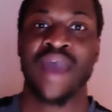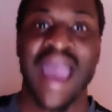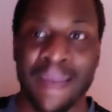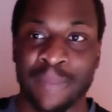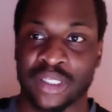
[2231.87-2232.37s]

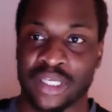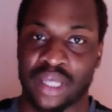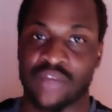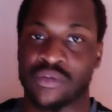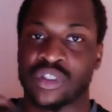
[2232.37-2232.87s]

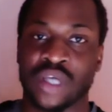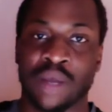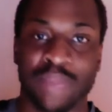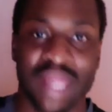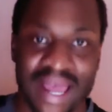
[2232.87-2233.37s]
applicate, you just
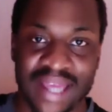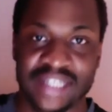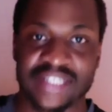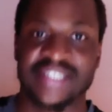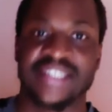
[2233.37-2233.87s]
apply
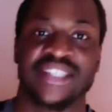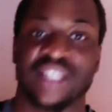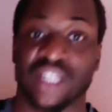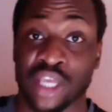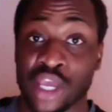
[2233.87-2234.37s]

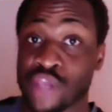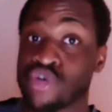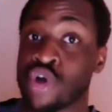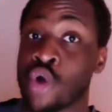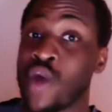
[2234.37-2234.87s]
consistently.
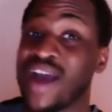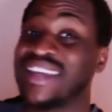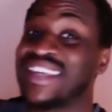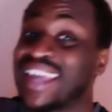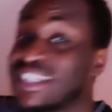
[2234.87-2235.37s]
You go
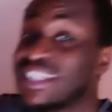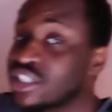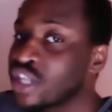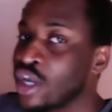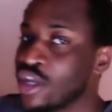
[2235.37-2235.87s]

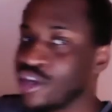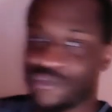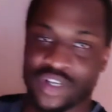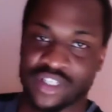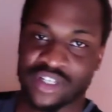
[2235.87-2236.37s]
against your
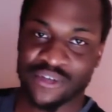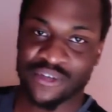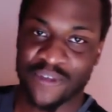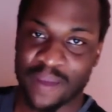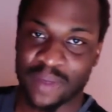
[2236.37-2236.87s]
friends and your
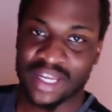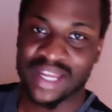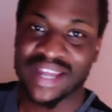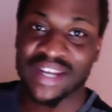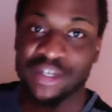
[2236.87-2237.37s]
family
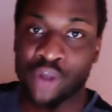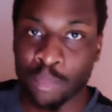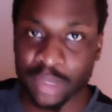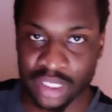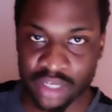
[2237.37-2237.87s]
that don't
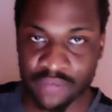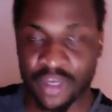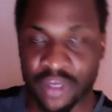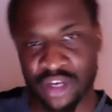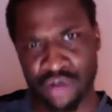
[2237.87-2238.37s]
believe
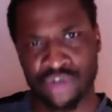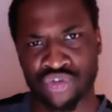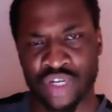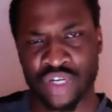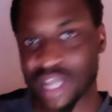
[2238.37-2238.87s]
in your
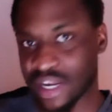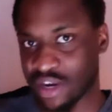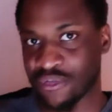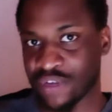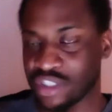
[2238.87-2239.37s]
dreams and
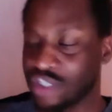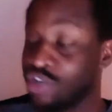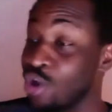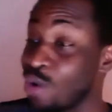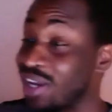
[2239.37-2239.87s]
your vision. You
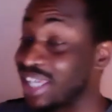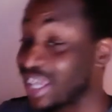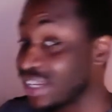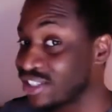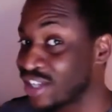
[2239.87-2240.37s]
go
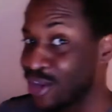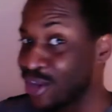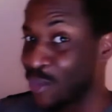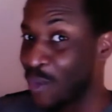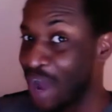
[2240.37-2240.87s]
against
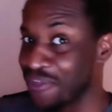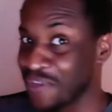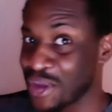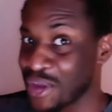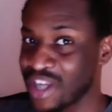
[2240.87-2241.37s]
your wife,
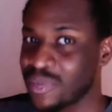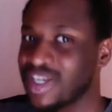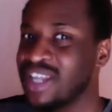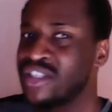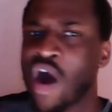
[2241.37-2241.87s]
your husband.
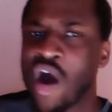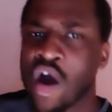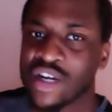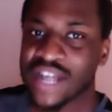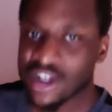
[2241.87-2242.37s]
It's
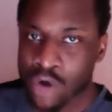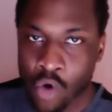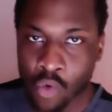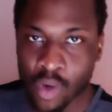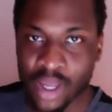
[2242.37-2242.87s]
hard, I
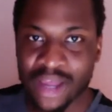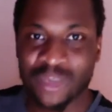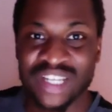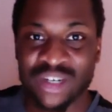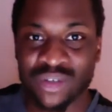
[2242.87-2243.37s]
know,
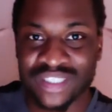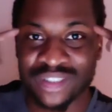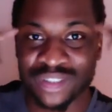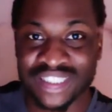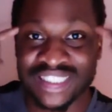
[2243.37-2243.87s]
but they don't
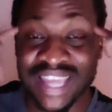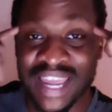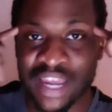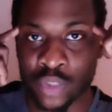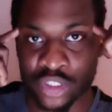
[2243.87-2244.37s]

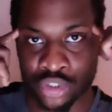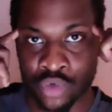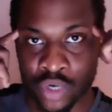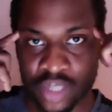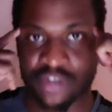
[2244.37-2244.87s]
understand what
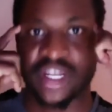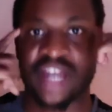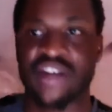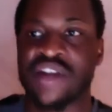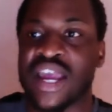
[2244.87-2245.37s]
you understand.
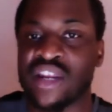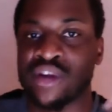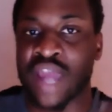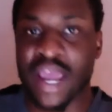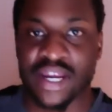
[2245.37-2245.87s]
They're not in
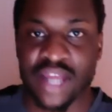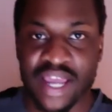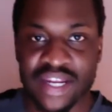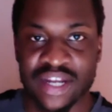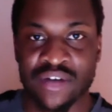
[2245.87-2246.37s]
your head.
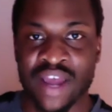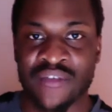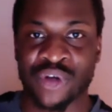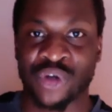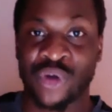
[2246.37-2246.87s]
They don't have
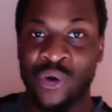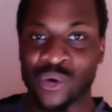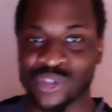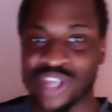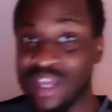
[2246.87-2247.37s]
your
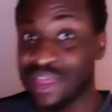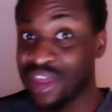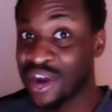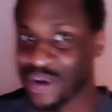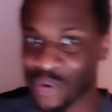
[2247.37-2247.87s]
goals.
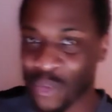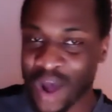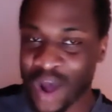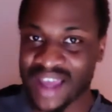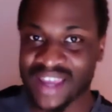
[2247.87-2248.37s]
They're your
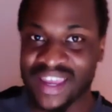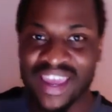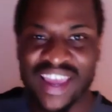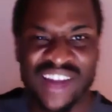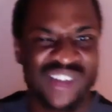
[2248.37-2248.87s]
why,
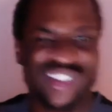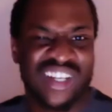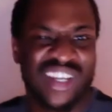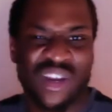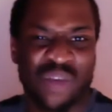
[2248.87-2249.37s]
and they're
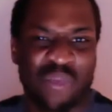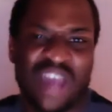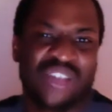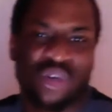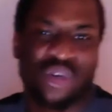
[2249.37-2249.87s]
sitting here
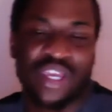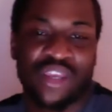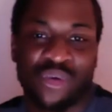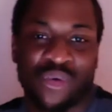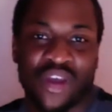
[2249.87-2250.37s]
pestering
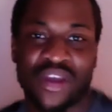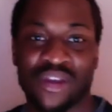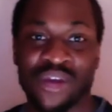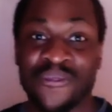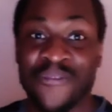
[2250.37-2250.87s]
you.
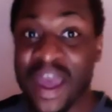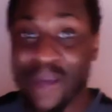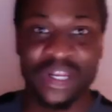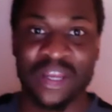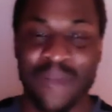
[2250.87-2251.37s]
Your
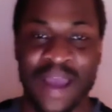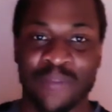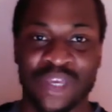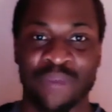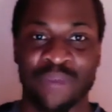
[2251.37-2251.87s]
family might
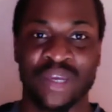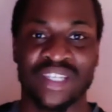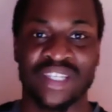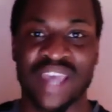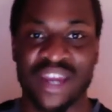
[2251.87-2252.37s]
be your
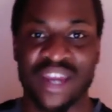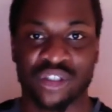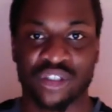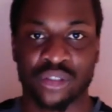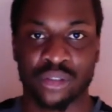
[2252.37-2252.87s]
biggest haters.